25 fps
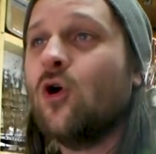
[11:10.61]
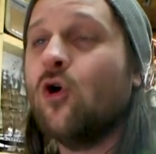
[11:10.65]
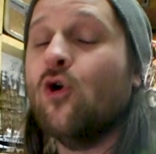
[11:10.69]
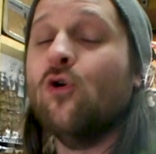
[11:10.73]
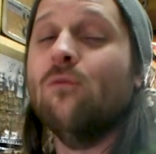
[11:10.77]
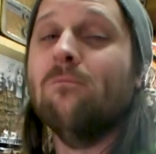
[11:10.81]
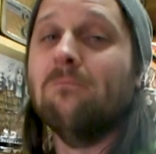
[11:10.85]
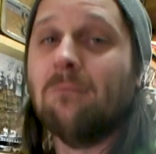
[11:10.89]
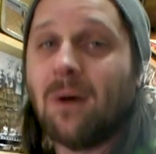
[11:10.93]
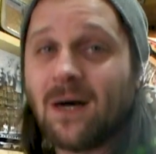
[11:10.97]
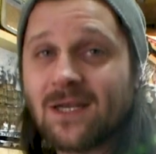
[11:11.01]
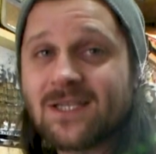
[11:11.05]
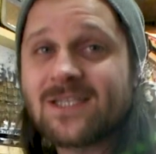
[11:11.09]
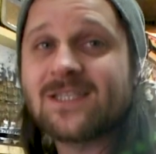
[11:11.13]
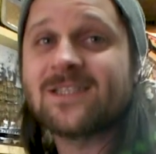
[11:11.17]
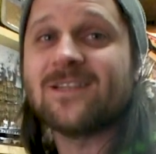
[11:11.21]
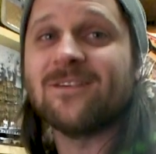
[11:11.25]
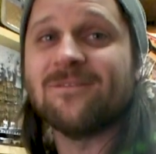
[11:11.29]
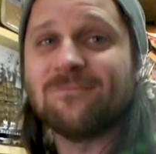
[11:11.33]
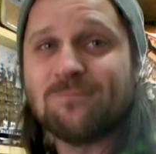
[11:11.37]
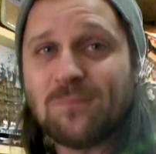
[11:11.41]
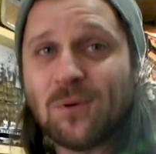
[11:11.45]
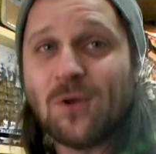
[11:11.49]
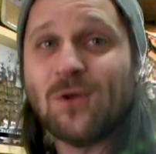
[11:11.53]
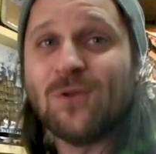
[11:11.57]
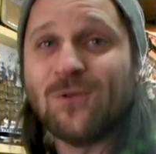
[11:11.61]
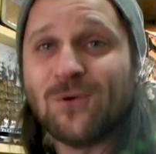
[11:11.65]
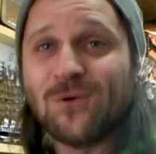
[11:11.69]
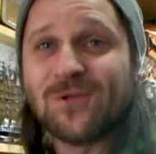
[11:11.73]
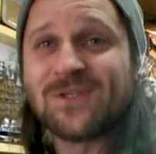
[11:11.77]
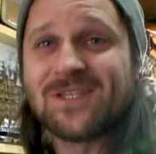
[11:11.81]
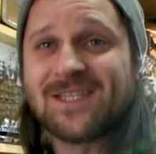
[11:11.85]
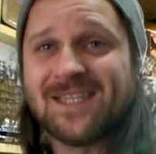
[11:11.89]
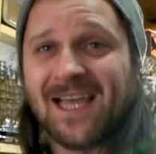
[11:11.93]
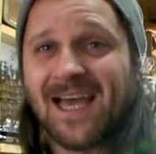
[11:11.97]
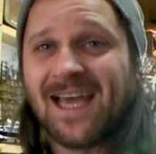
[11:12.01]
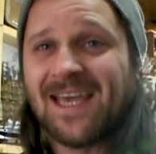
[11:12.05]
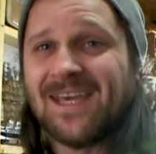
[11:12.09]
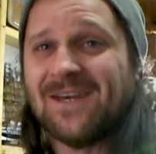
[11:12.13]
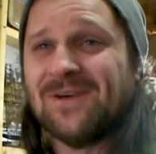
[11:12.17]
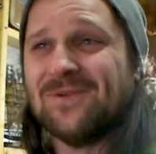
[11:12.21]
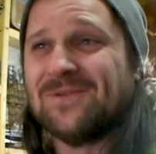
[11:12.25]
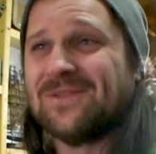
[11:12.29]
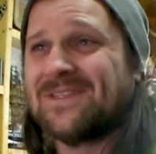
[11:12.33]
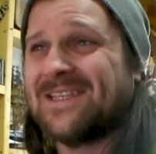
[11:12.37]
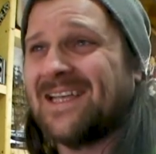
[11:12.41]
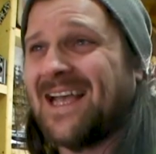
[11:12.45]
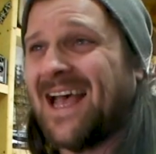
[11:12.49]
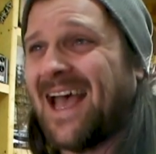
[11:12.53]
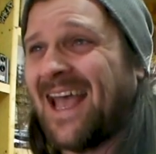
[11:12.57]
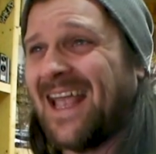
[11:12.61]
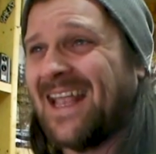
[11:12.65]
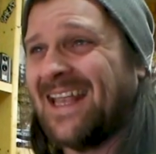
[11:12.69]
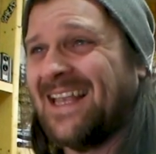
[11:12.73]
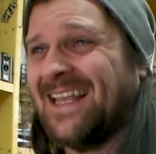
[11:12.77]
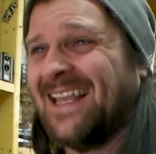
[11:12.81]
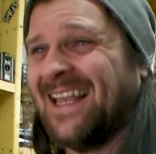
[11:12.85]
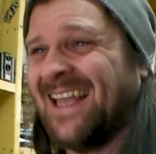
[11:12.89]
who must have put those tiles in.